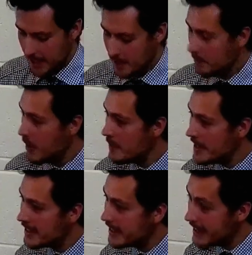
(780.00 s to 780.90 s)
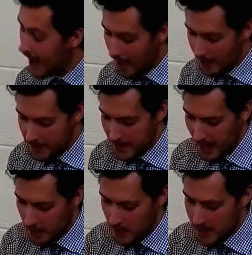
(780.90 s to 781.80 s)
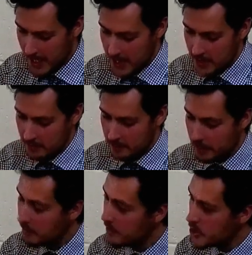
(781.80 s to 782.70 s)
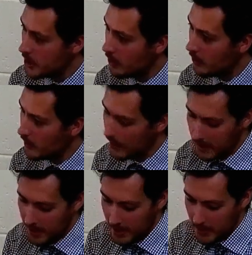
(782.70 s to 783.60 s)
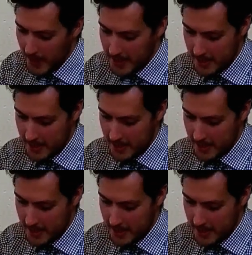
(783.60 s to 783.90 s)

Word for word: But immediately after that quotation from Joel, Peter